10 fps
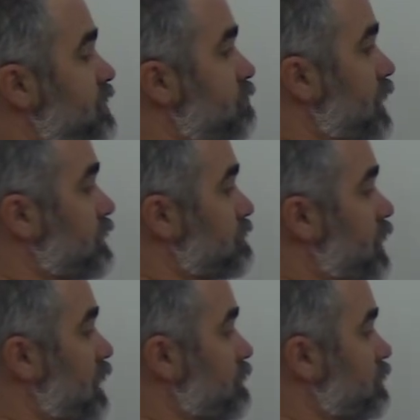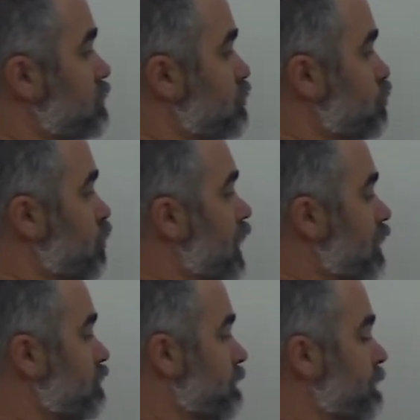minus 5 is
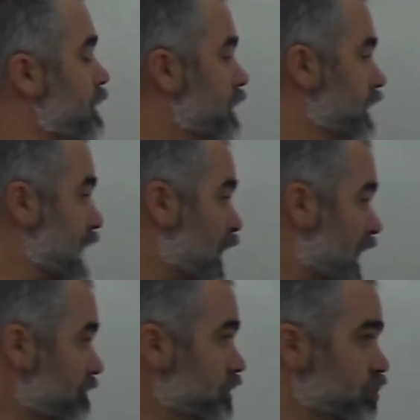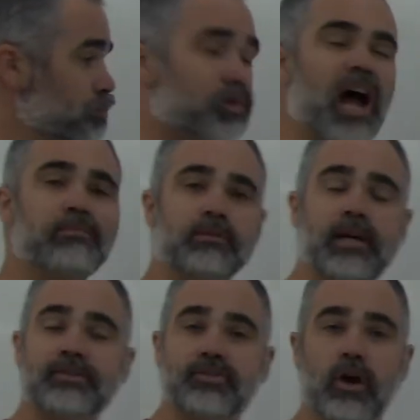12. Now I have a new problem.
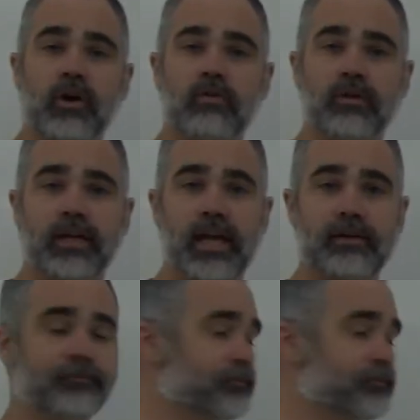I start over again.